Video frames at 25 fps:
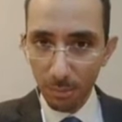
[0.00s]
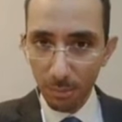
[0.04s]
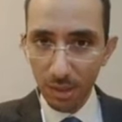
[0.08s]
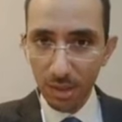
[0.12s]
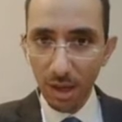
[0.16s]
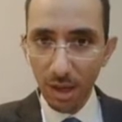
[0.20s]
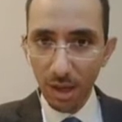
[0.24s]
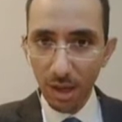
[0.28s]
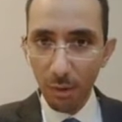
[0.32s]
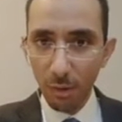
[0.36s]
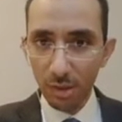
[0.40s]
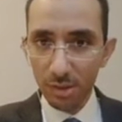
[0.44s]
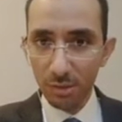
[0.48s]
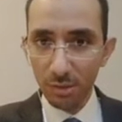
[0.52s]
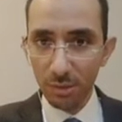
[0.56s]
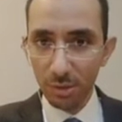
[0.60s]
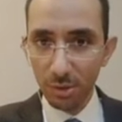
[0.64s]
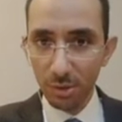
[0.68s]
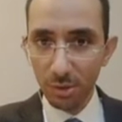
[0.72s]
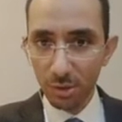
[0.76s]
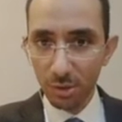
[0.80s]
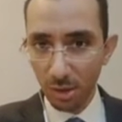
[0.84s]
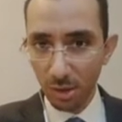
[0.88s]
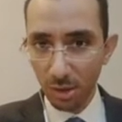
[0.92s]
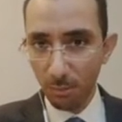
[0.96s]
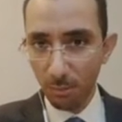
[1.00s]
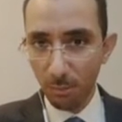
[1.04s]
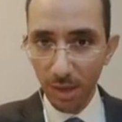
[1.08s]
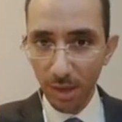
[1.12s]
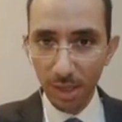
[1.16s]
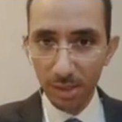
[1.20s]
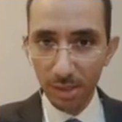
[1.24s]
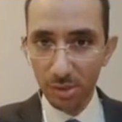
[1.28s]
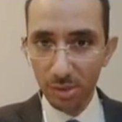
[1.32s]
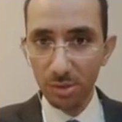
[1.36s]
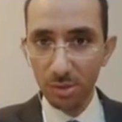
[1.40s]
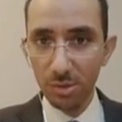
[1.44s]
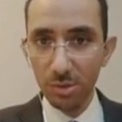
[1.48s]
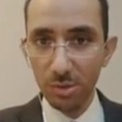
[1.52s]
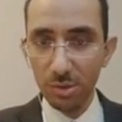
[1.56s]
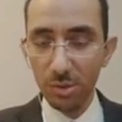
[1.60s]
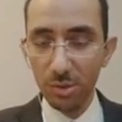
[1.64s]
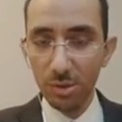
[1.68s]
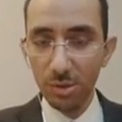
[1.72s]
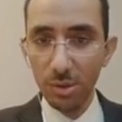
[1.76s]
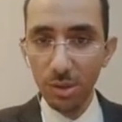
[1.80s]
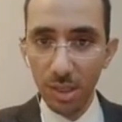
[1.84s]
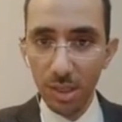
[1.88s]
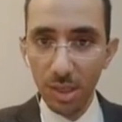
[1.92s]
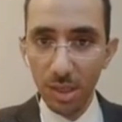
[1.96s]
But our view compared
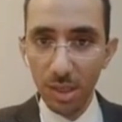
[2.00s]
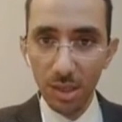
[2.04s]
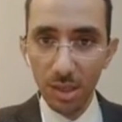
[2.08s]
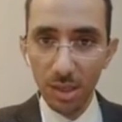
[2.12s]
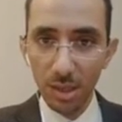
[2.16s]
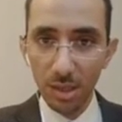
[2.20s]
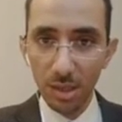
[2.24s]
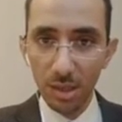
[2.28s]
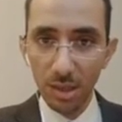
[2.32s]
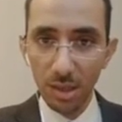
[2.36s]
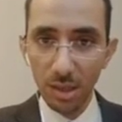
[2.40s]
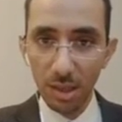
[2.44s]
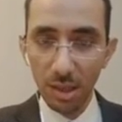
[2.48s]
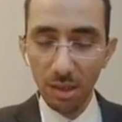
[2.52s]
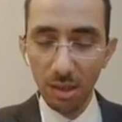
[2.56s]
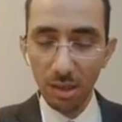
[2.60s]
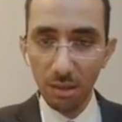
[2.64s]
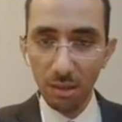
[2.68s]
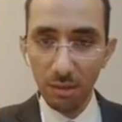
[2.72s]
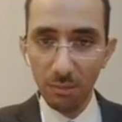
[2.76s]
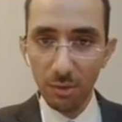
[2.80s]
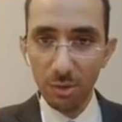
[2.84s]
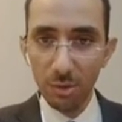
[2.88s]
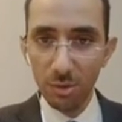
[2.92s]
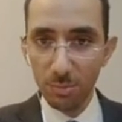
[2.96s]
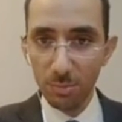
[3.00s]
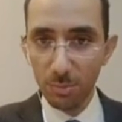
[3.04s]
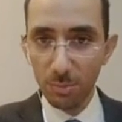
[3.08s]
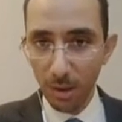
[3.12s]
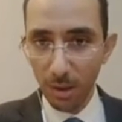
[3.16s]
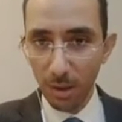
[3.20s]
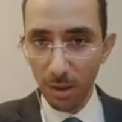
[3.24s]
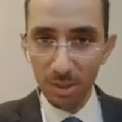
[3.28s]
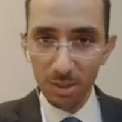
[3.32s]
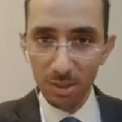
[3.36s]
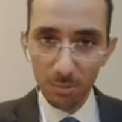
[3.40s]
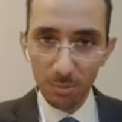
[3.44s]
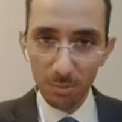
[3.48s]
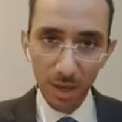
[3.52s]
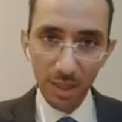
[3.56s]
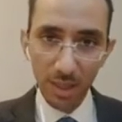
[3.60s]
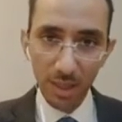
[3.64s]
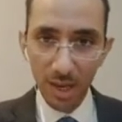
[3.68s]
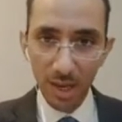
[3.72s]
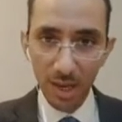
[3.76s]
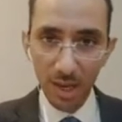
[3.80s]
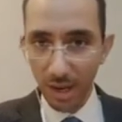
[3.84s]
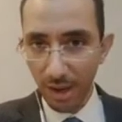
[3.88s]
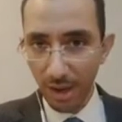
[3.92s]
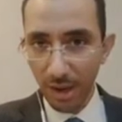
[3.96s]
to the views published by
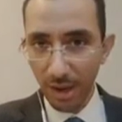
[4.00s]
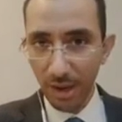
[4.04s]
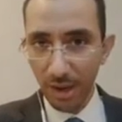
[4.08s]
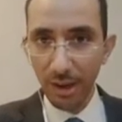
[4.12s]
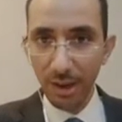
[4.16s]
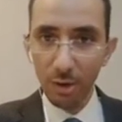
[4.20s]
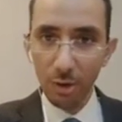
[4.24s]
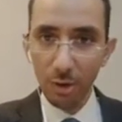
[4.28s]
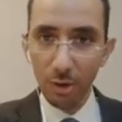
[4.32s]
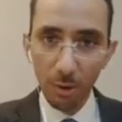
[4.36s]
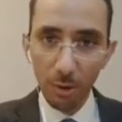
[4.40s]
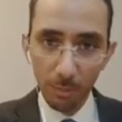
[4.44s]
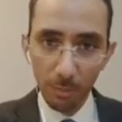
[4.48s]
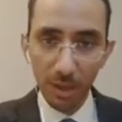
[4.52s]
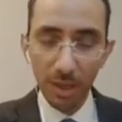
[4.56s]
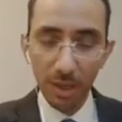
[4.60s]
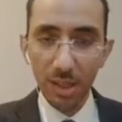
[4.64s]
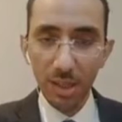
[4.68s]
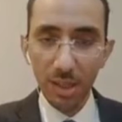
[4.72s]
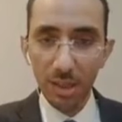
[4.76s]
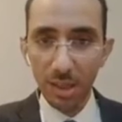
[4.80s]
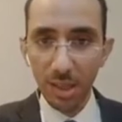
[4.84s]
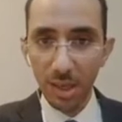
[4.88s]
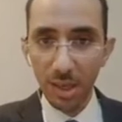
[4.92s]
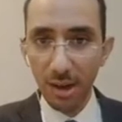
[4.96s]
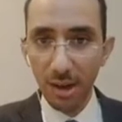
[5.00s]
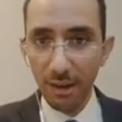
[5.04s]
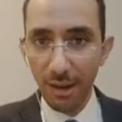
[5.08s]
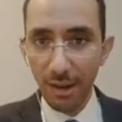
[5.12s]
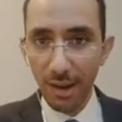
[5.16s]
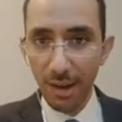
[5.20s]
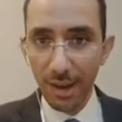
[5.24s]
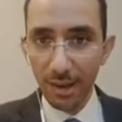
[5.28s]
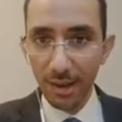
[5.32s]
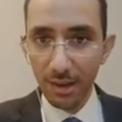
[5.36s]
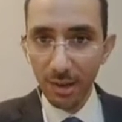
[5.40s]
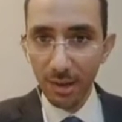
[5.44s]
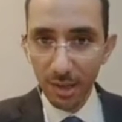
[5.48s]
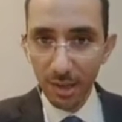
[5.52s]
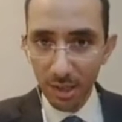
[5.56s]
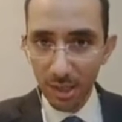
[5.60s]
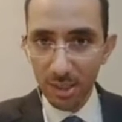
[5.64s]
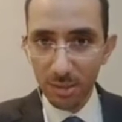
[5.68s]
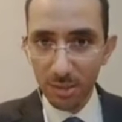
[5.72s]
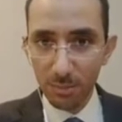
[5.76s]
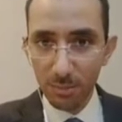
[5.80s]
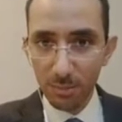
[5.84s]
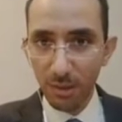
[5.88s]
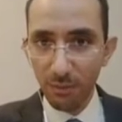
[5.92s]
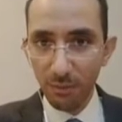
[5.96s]
the IEA and OPEC and BIA
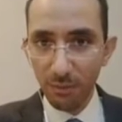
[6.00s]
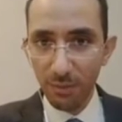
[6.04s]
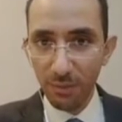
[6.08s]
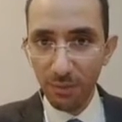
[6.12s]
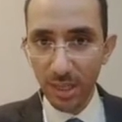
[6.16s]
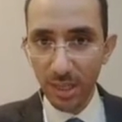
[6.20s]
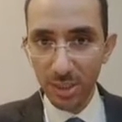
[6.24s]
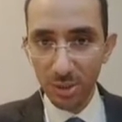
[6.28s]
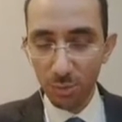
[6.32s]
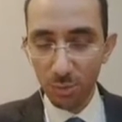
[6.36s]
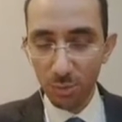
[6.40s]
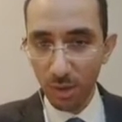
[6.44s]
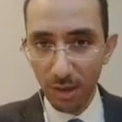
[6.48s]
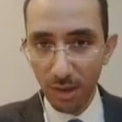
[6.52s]
has been fixed.